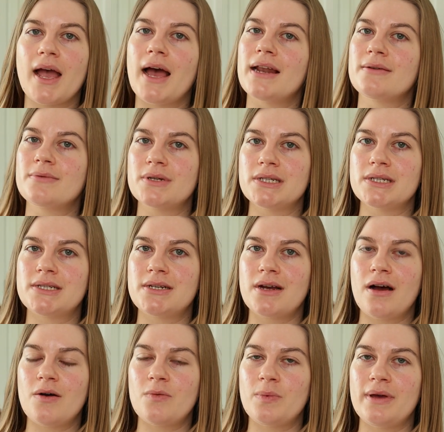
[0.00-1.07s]
And I'm going to
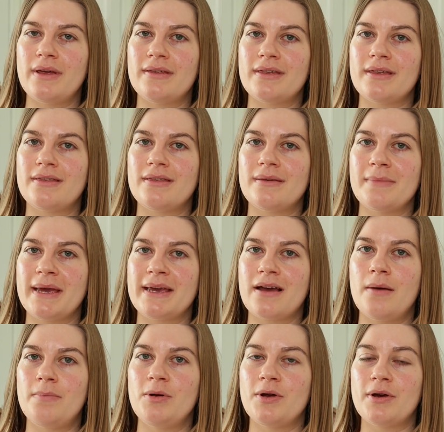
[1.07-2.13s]
start with the
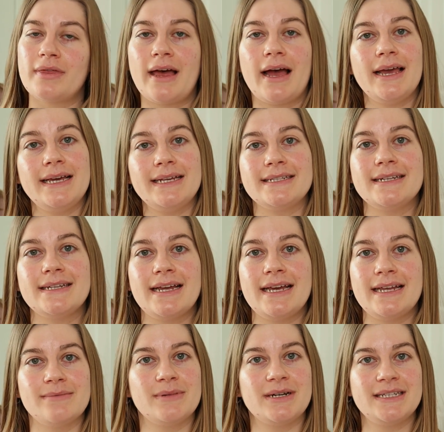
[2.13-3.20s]
makeup look that isn't
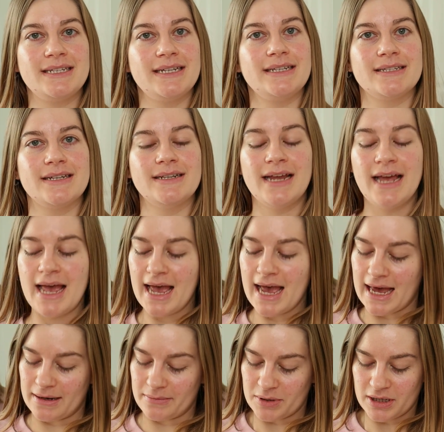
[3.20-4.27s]
in my season,
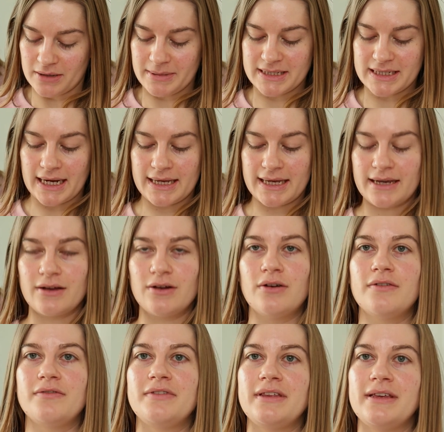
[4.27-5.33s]
and I'm going to be taking a lot
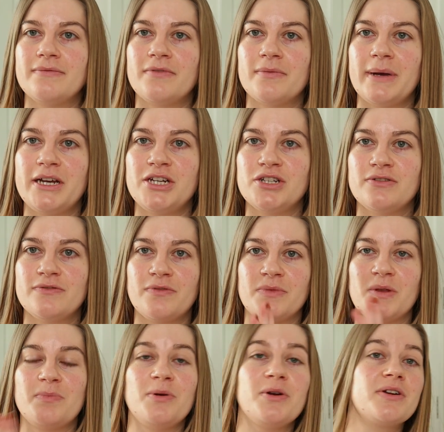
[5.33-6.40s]
of the information from
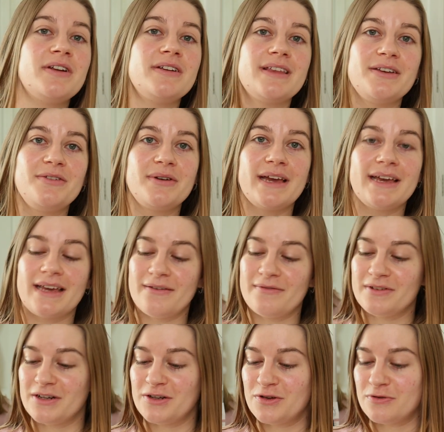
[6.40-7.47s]
the booklet that you get
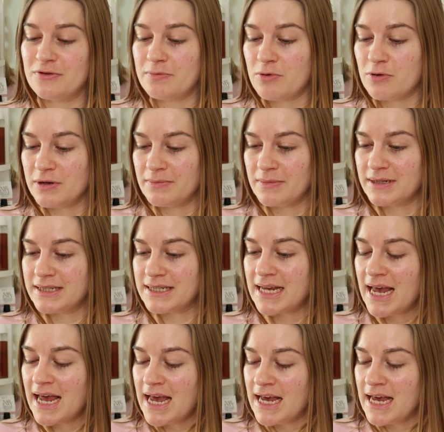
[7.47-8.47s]
given at your appointment.